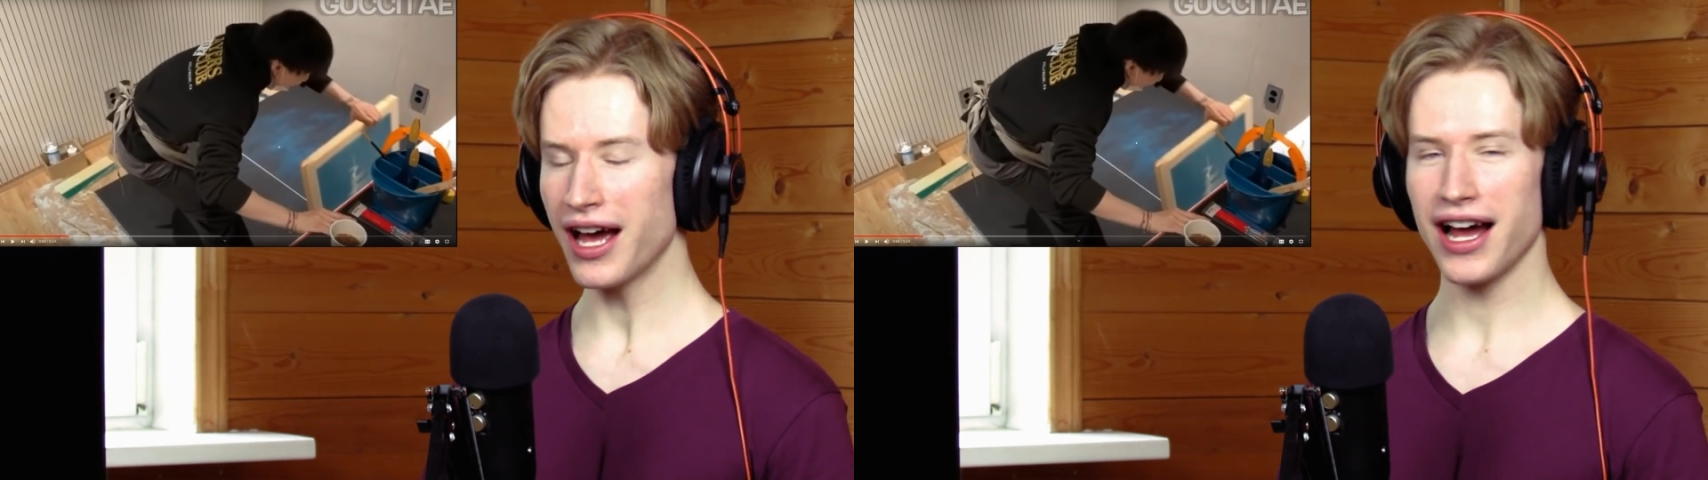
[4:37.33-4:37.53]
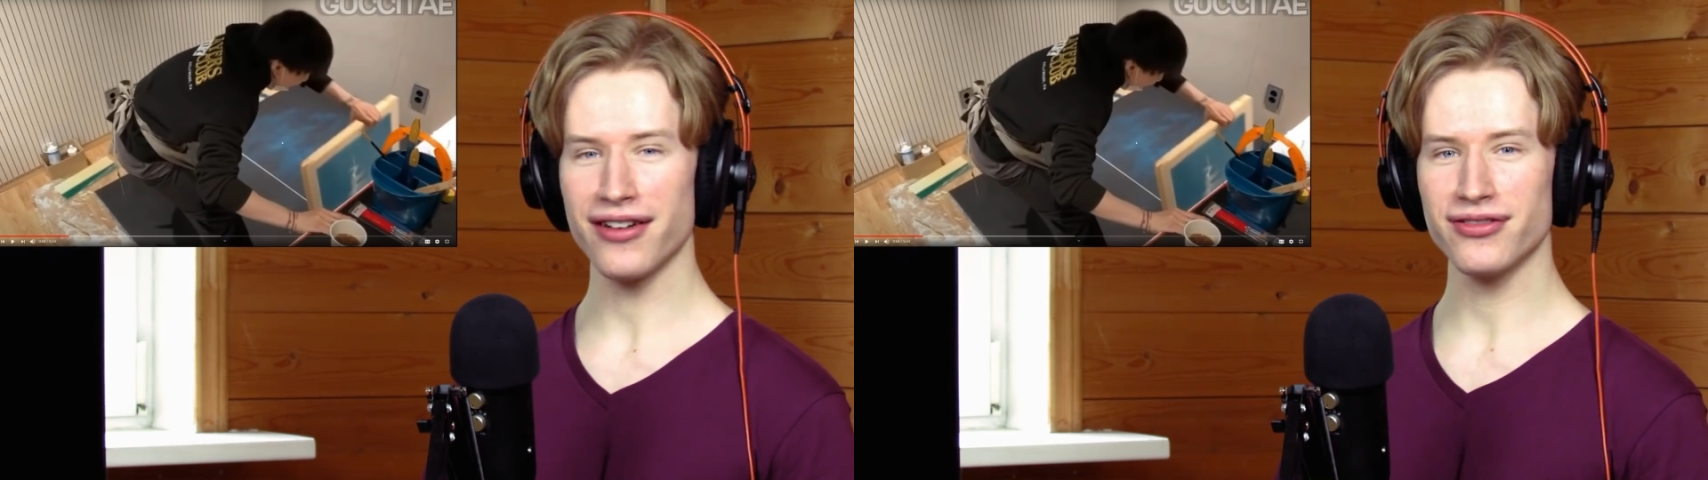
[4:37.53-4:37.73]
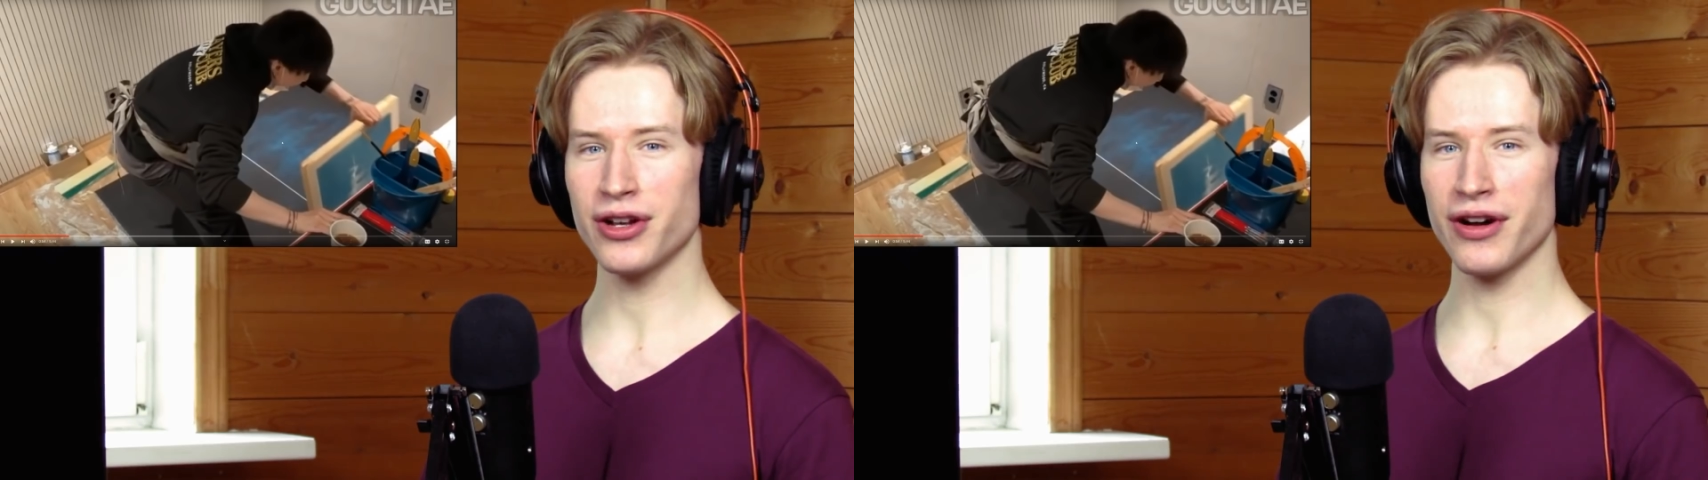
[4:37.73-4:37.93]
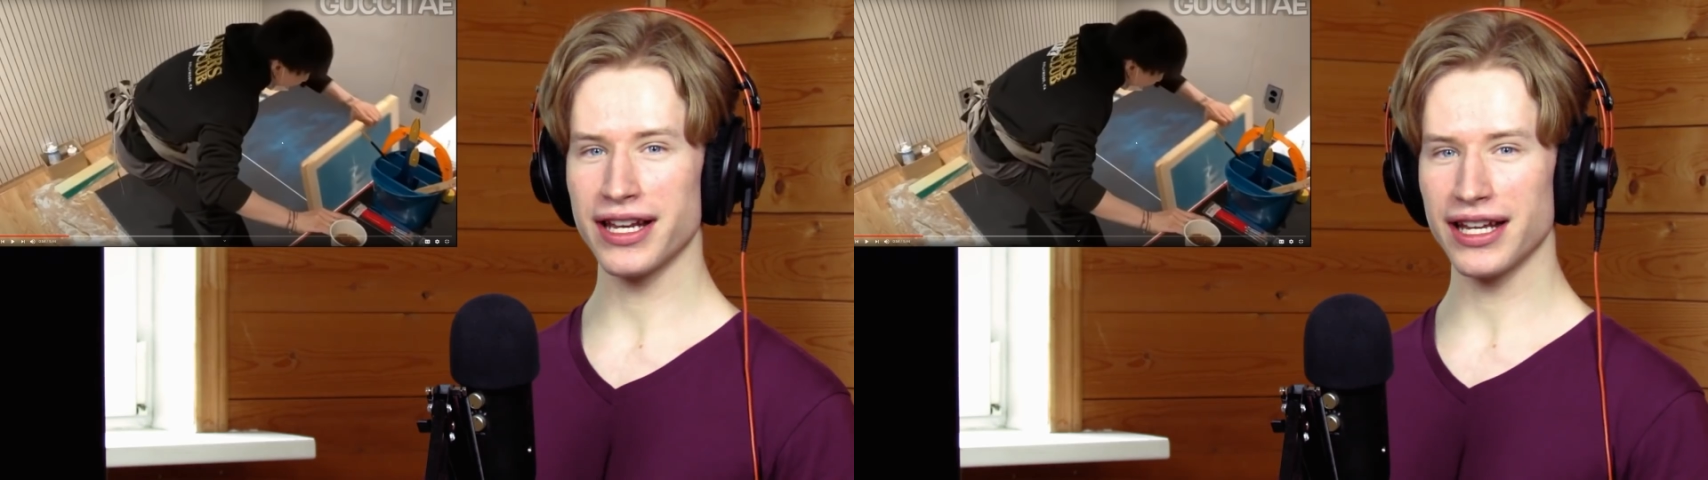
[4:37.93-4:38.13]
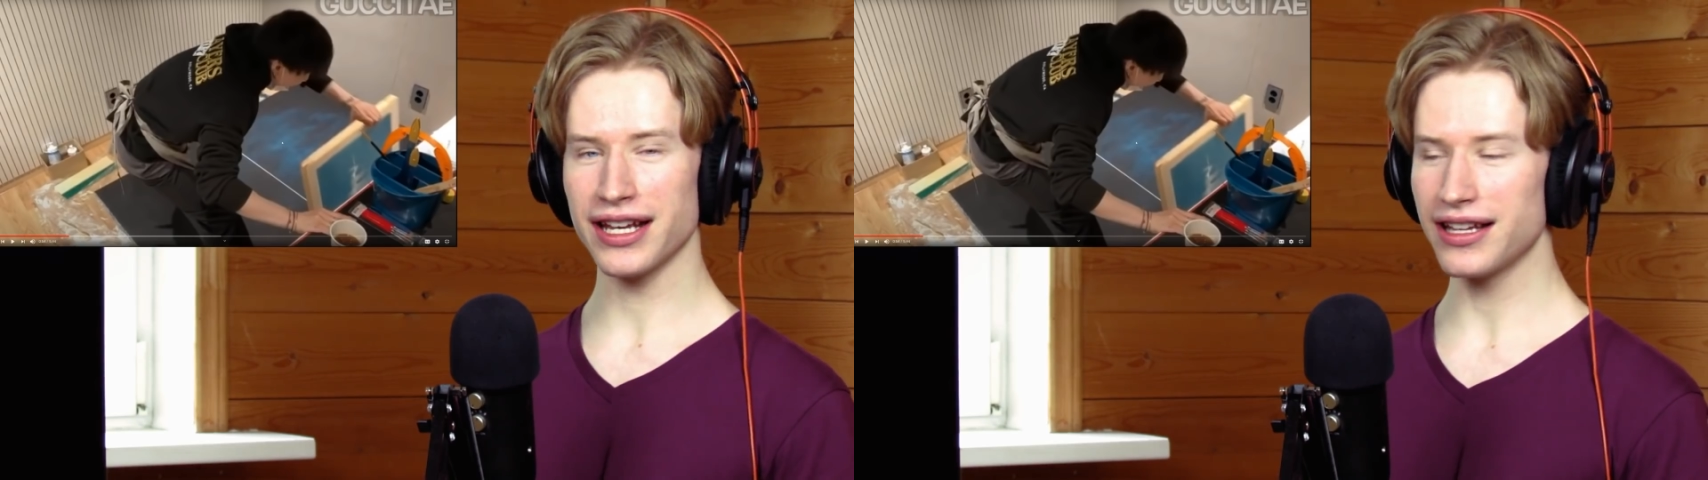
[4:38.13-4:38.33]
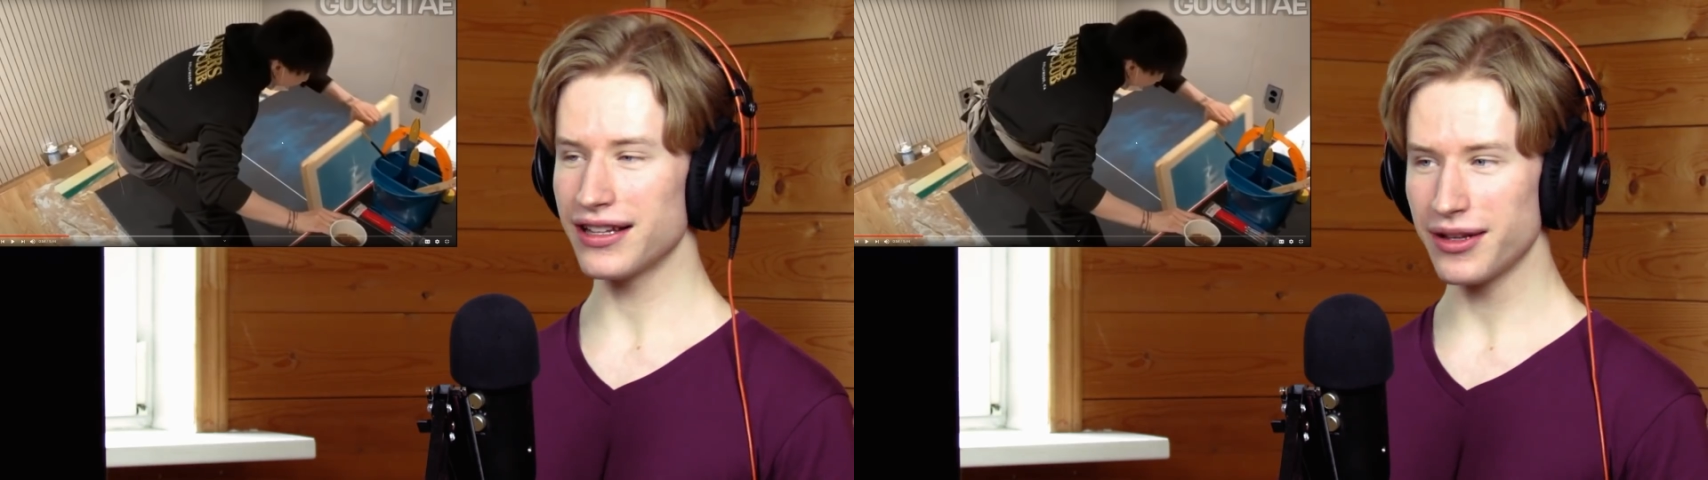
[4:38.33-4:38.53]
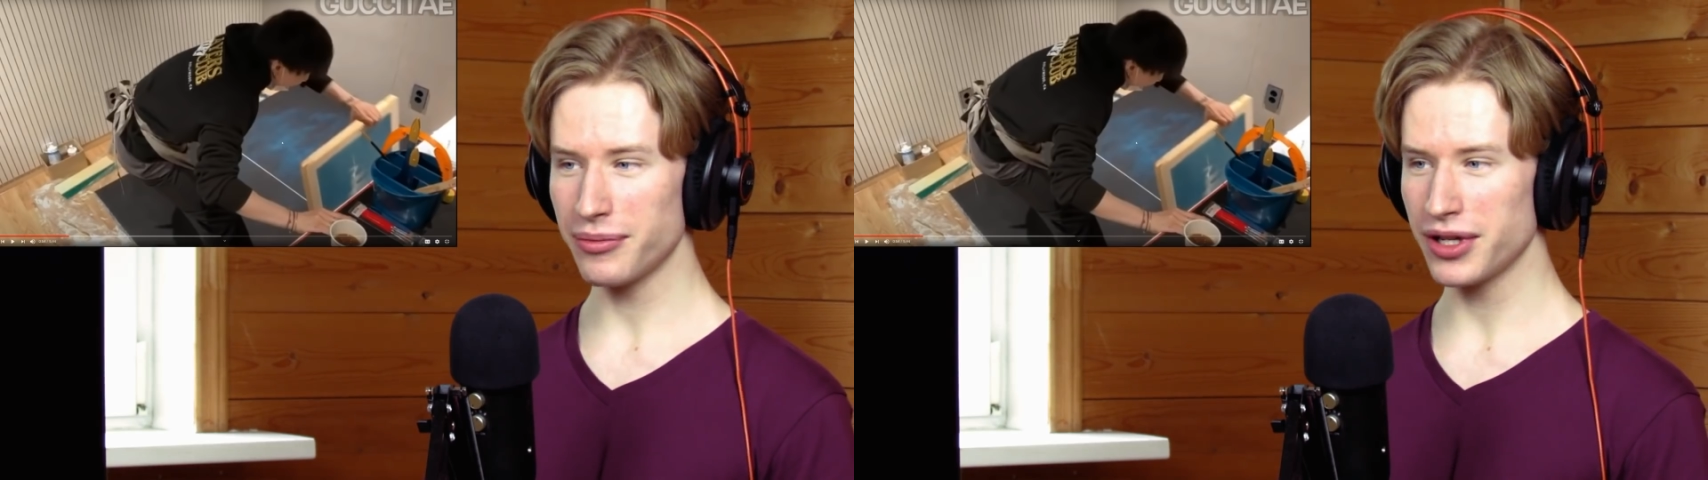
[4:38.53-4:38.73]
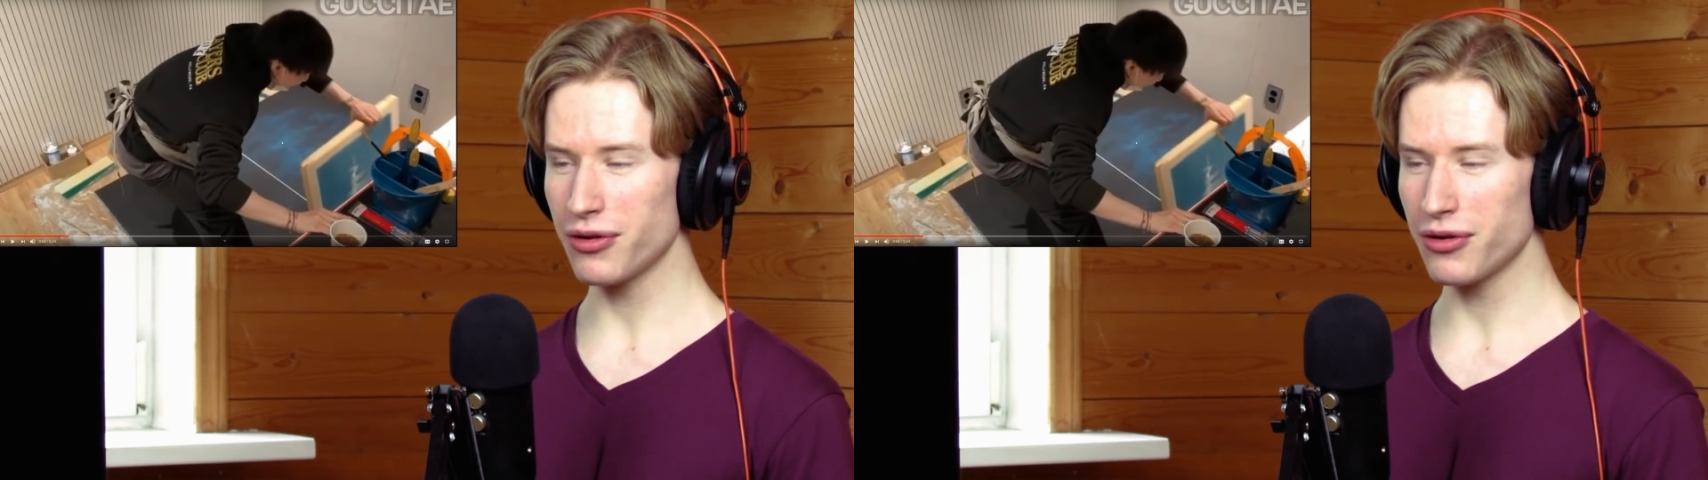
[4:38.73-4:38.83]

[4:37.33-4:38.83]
I have no idea. Let me